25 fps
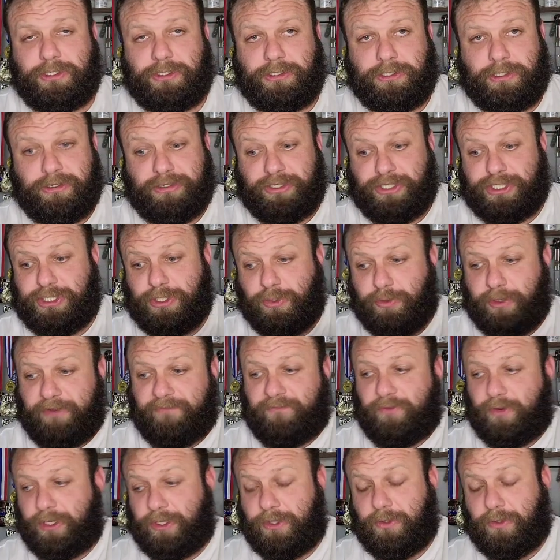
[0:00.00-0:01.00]
You're just doing it
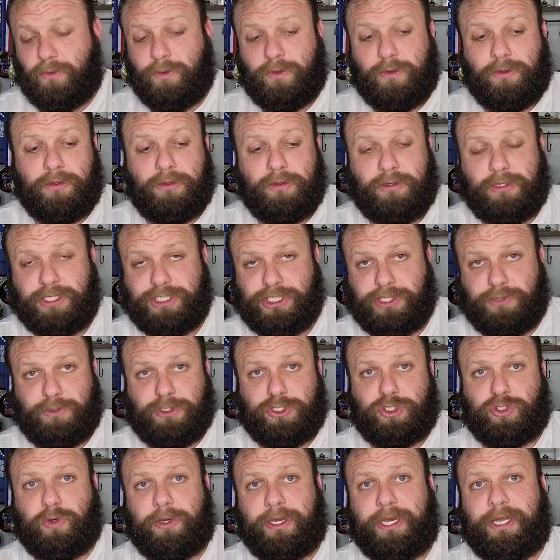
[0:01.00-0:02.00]
for you because you
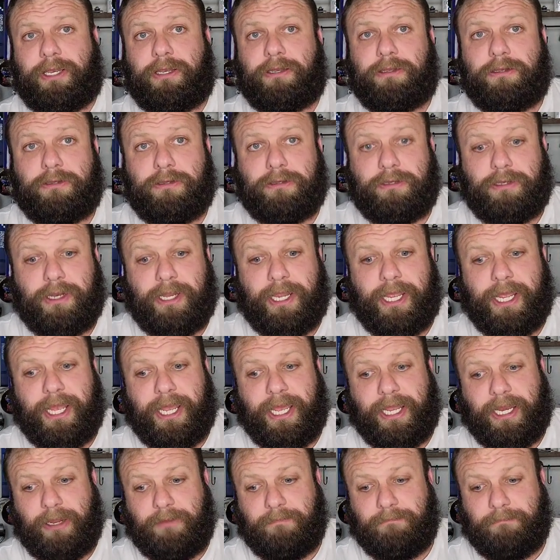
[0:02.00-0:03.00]
enjoy it, and
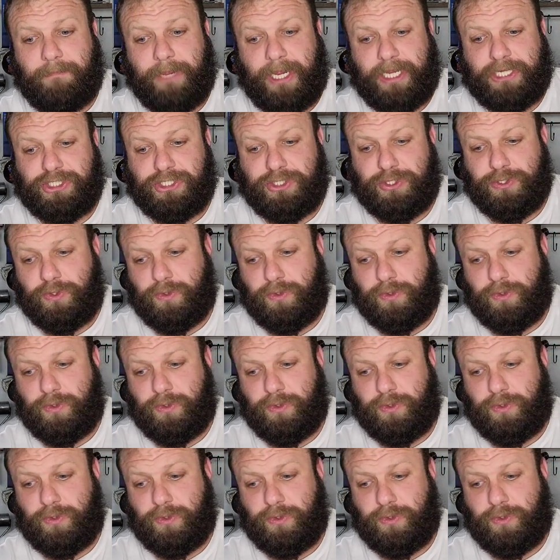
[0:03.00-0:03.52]
it makes you,